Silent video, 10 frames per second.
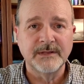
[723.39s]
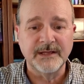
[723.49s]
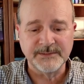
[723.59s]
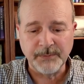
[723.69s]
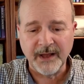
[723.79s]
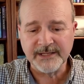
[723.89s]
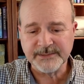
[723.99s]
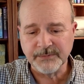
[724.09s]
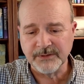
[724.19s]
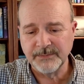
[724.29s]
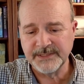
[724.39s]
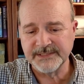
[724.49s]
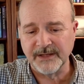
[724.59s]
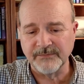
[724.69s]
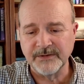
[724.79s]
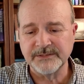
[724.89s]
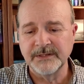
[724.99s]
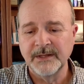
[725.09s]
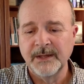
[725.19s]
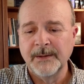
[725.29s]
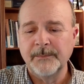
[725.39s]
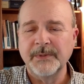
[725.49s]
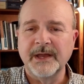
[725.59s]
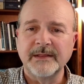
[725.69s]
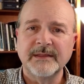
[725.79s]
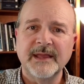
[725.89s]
It's possible to be selfish, but